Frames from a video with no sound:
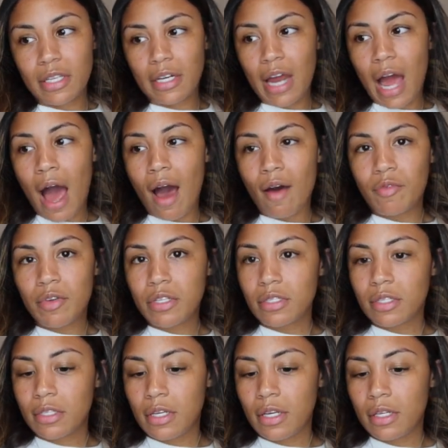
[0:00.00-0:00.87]
And
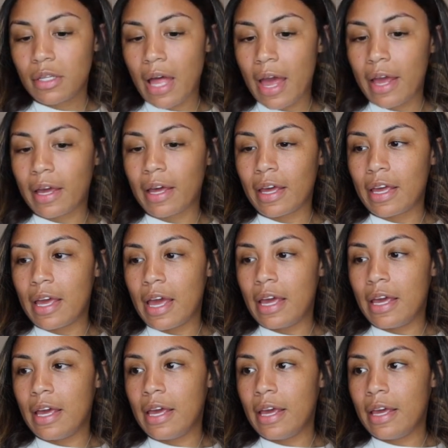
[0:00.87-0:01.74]
obviously, like,
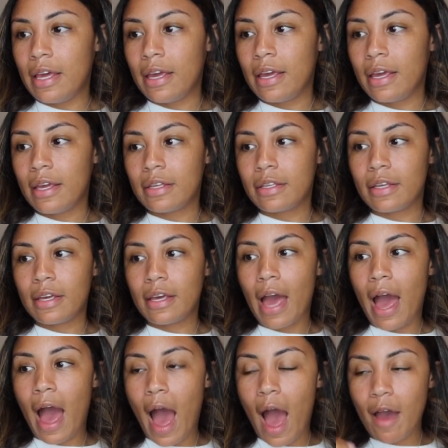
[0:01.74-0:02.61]
it, it
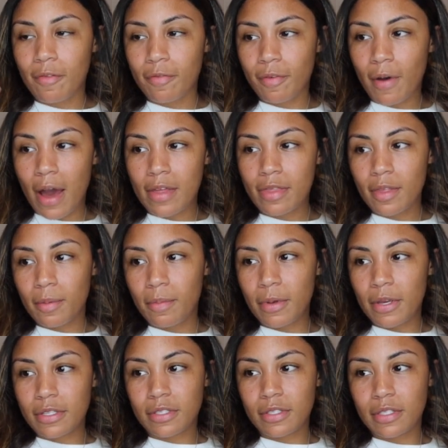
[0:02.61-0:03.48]
I find the
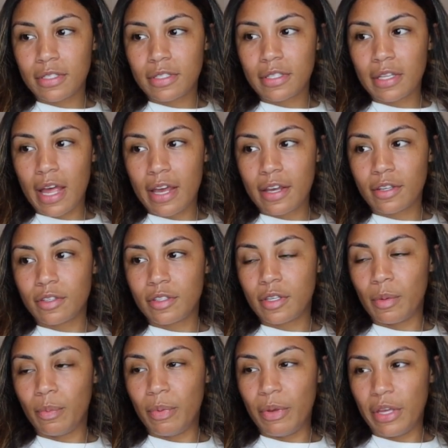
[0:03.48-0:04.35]
business like
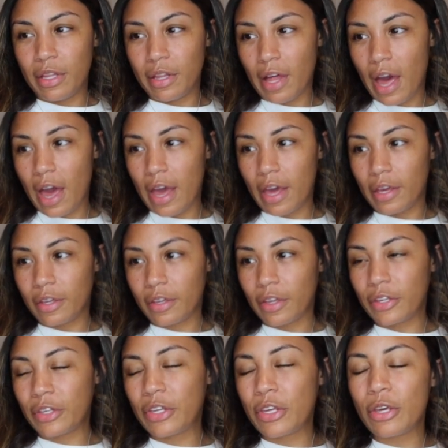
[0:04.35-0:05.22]
to be
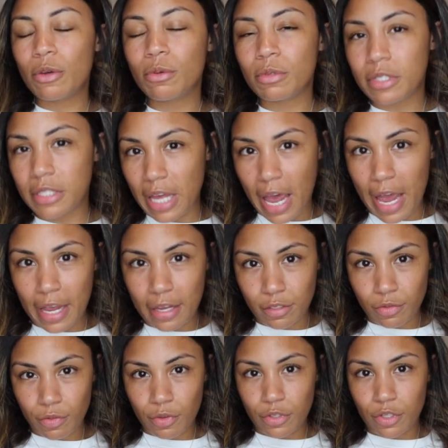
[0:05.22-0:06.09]
like cute
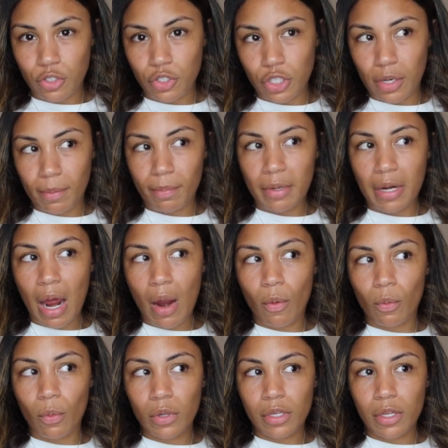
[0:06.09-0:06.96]
sayings for the gym, but I
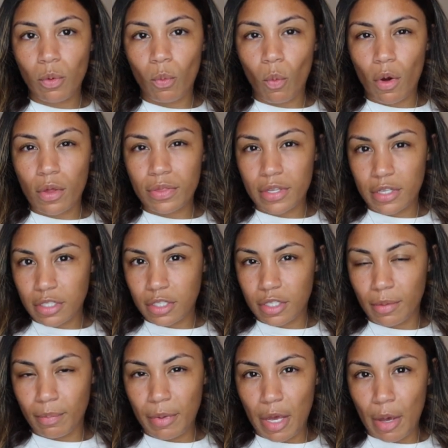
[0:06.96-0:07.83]
really want
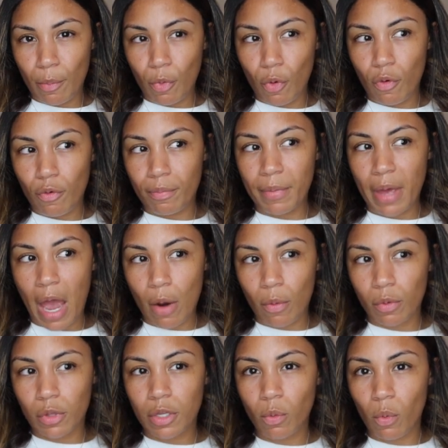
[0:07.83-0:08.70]
this to be a movement. I
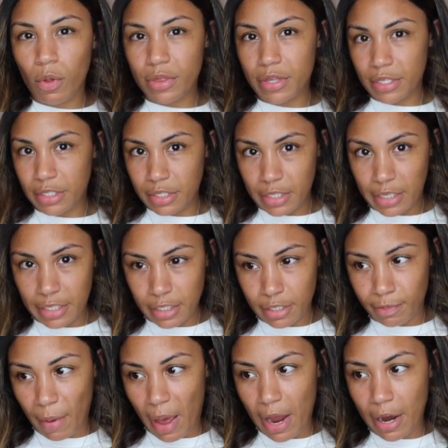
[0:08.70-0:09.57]
really want this to
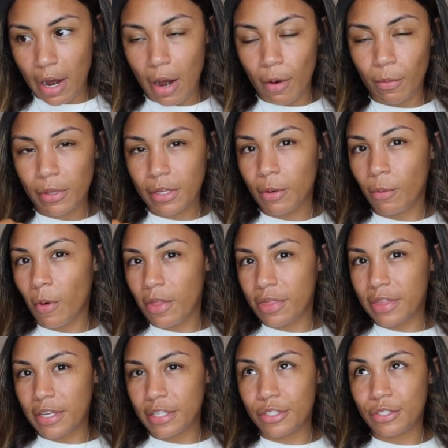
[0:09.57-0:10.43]
inspire. I really
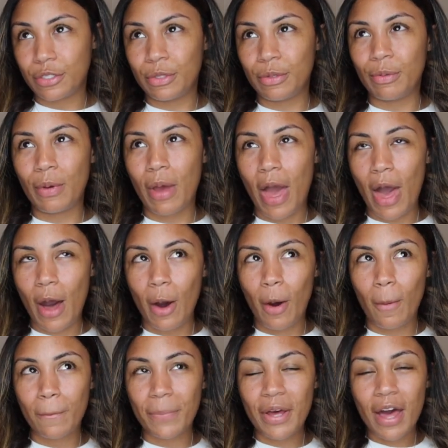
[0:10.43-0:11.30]
want this to
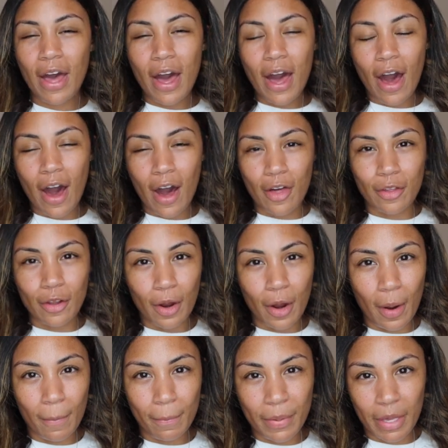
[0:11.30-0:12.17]
help
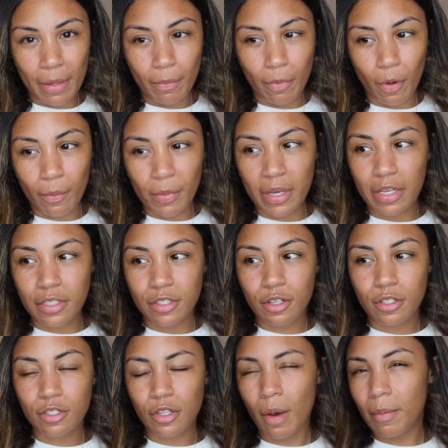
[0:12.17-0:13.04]
other people, because
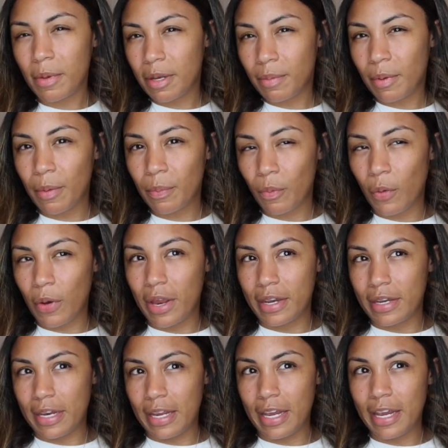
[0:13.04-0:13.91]
there's so many people
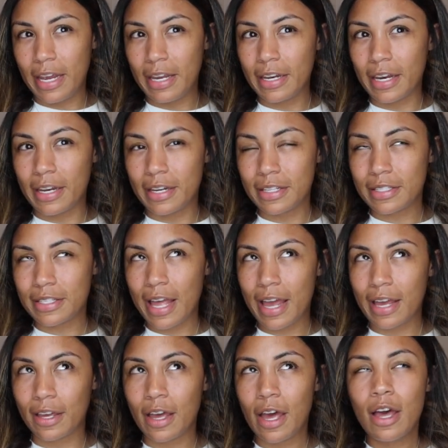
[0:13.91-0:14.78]
in need, and it's
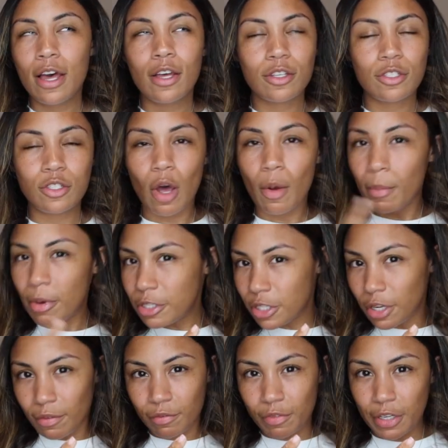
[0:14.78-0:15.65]
like so
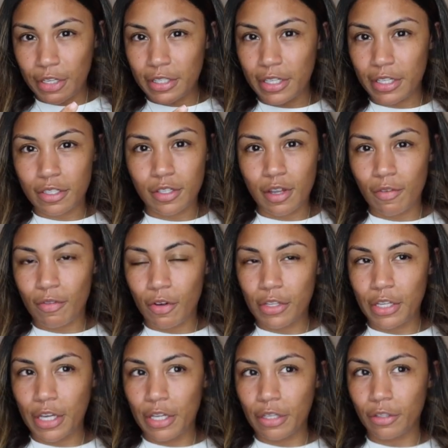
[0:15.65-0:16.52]
much conflicting stuff
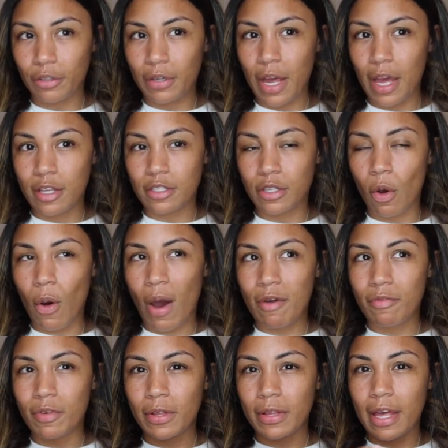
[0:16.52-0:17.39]
on the internet. So
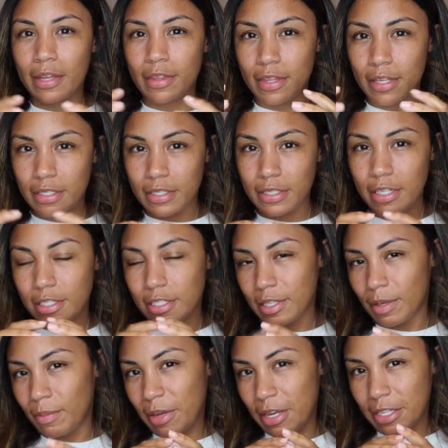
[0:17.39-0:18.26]
I feel like this
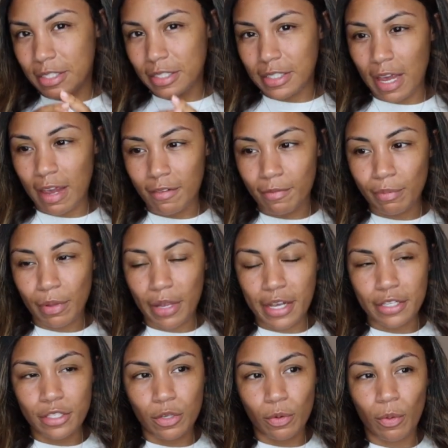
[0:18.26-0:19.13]
needs to be a safe
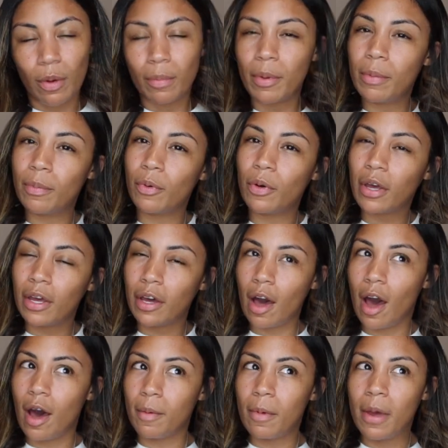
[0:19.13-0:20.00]
place to where people can
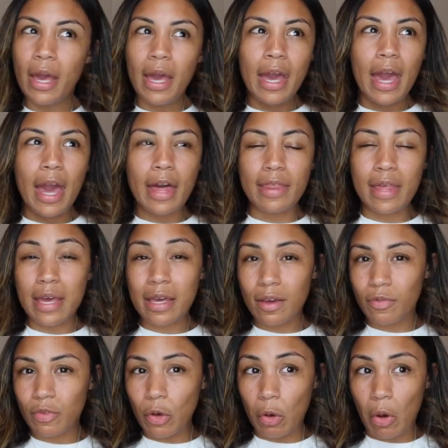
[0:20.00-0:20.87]
come and they
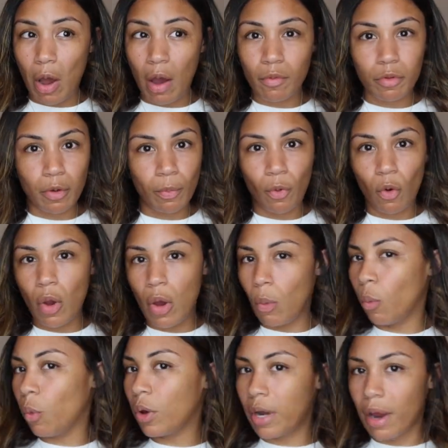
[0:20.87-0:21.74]
can feel comfortable
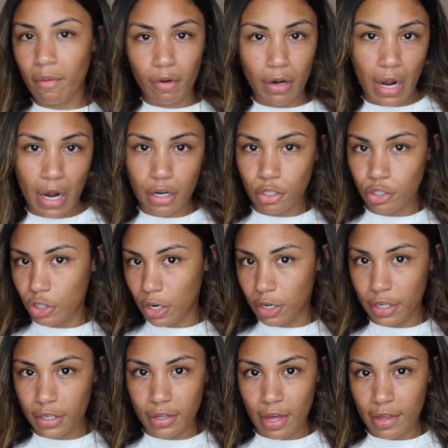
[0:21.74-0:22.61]
in whatever kind of
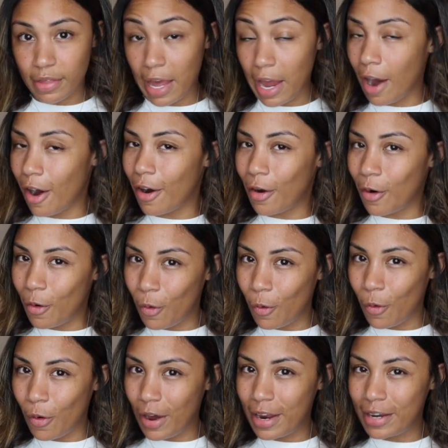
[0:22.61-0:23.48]
journey that they are
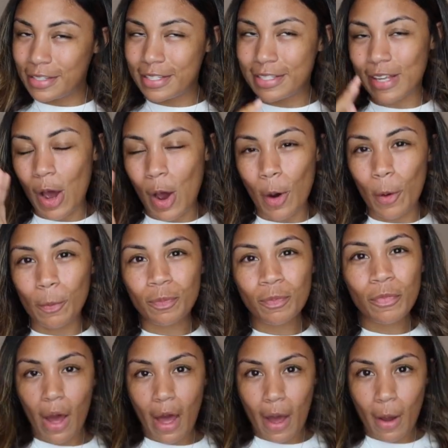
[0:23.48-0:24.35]
on. So
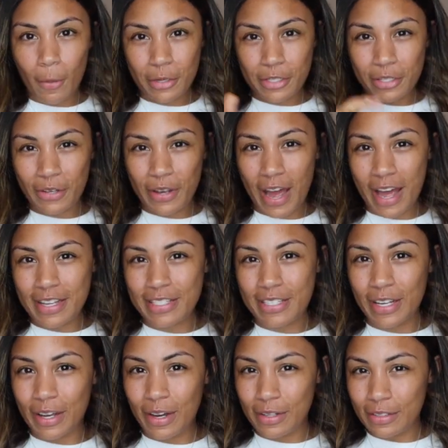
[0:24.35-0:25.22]
I want you
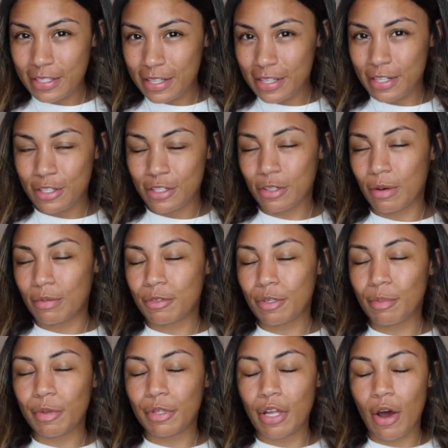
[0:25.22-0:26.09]
guys to go to the
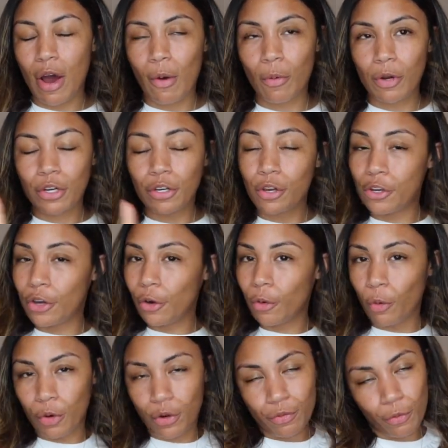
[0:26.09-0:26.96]
description below. I want to know
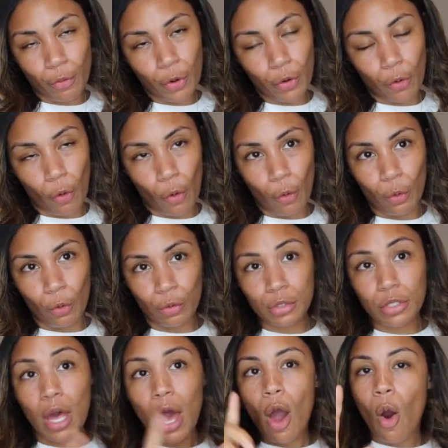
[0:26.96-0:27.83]
your quarter four
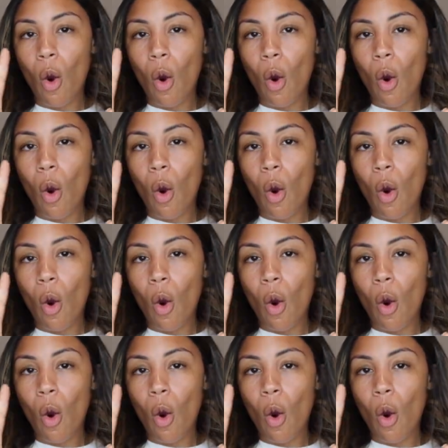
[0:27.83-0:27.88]
goals.